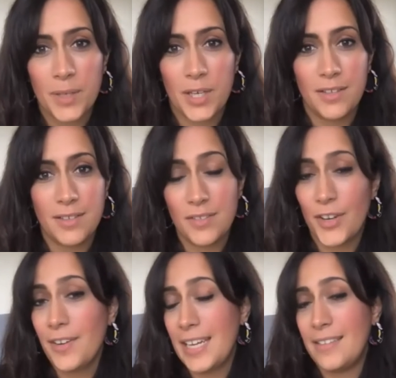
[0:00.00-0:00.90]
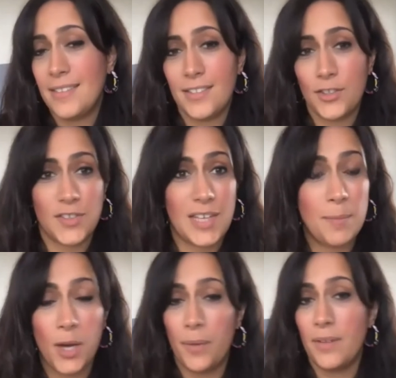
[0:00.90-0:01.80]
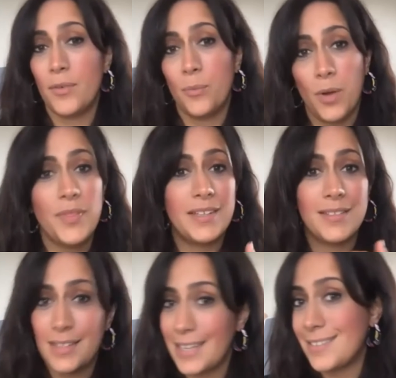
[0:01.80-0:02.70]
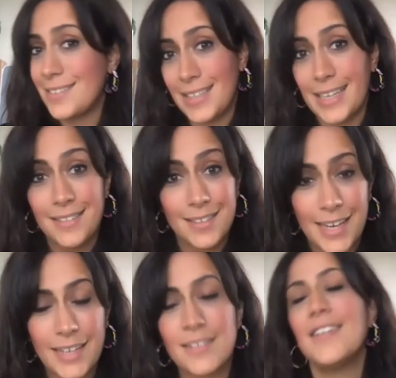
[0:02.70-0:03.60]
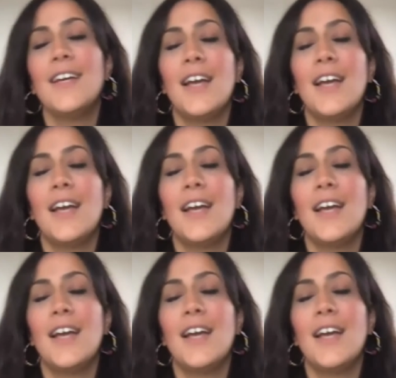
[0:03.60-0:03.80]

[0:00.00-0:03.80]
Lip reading: because it's very easy to just keep going from one thing to the next, to the next, to the next.